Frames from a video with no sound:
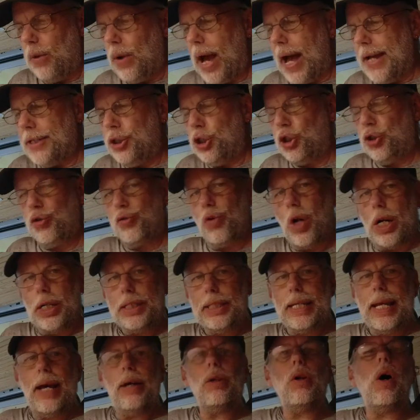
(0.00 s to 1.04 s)
I shrunk
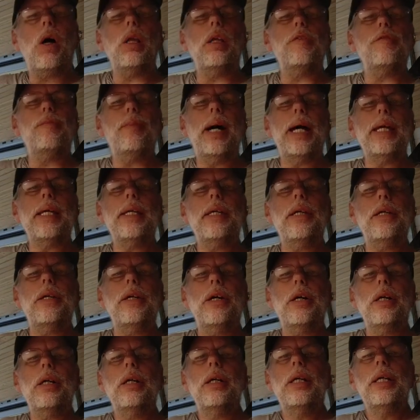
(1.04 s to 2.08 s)
down all of my
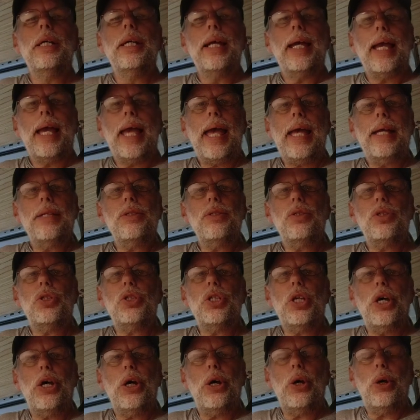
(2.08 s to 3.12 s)
gear, and
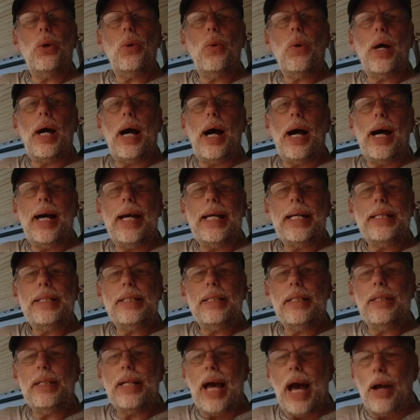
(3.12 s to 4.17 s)
so I
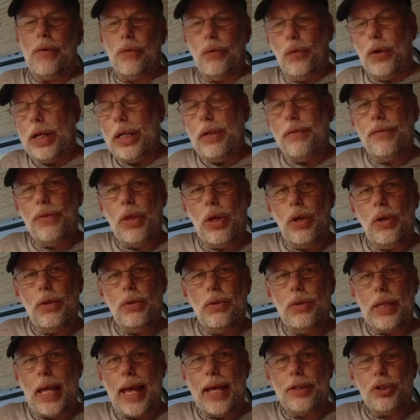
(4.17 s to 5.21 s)
got rid of
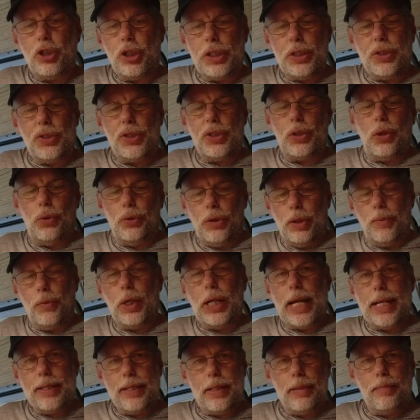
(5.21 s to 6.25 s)
those. I actually sold them
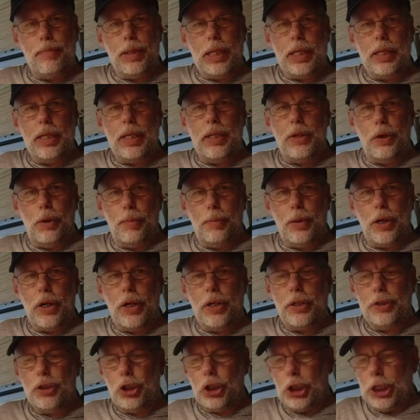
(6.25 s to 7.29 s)
when I did a big gear
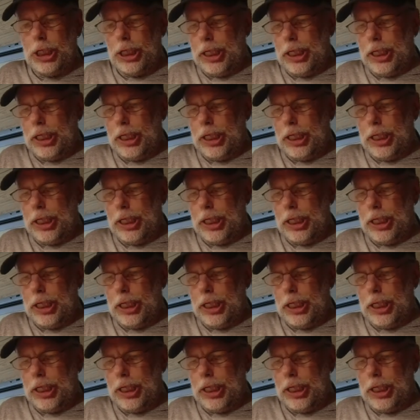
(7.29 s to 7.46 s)
purge.